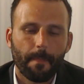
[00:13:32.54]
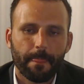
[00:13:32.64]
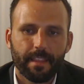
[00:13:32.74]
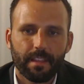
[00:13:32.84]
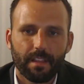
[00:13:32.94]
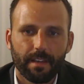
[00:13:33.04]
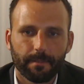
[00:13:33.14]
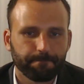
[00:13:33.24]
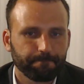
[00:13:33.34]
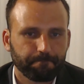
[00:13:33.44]

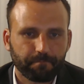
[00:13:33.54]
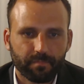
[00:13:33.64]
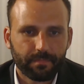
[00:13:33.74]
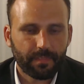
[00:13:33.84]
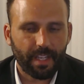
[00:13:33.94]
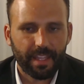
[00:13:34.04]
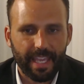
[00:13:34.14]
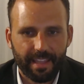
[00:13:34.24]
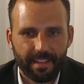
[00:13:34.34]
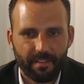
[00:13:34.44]

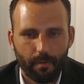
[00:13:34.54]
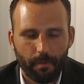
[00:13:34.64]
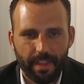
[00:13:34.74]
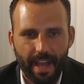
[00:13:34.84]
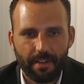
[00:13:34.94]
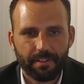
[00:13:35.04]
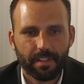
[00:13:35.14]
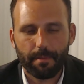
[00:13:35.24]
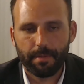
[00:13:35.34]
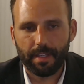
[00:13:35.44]
And without
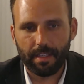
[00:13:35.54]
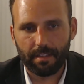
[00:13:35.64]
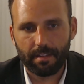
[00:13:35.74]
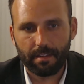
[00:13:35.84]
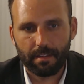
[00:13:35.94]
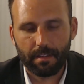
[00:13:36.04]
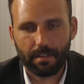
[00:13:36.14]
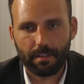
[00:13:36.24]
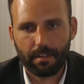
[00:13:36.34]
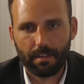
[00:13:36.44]
subsidies,
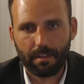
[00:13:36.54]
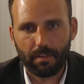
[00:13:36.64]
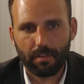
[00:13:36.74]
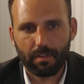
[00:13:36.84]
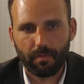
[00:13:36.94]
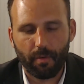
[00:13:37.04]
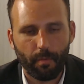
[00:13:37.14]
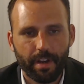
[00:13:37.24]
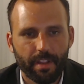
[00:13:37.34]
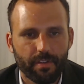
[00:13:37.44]
for wind
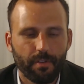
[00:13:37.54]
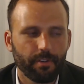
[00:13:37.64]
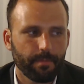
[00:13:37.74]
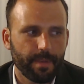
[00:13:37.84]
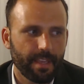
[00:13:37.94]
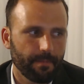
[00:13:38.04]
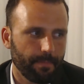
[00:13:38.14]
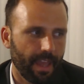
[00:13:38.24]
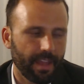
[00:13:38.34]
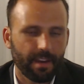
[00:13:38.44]
and solar to be
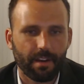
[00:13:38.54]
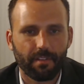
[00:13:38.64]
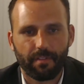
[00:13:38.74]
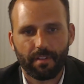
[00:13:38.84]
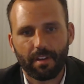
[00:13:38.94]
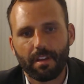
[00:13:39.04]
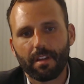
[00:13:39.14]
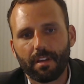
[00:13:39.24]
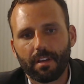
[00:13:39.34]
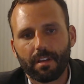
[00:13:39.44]
competitive,
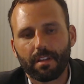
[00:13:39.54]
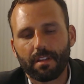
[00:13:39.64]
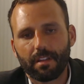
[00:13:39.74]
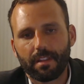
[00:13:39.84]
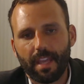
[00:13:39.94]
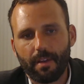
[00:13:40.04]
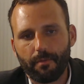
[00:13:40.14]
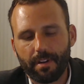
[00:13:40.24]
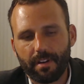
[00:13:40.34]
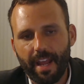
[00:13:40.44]

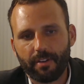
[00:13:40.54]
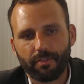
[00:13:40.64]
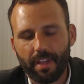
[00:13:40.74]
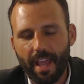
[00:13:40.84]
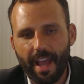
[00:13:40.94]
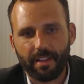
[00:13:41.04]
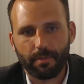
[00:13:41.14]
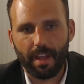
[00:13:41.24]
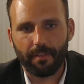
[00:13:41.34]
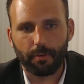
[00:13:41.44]
natural gas would
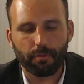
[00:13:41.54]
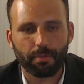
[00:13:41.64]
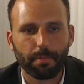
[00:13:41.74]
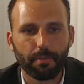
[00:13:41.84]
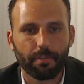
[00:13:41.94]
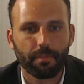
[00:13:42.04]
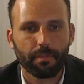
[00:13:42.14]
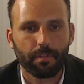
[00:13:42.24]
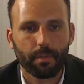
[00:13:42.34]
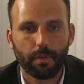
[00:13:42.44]
have to triple
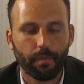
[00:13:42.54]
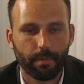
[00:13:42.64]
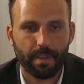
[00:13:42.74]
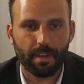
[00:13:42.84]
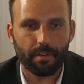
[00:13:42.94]
from here,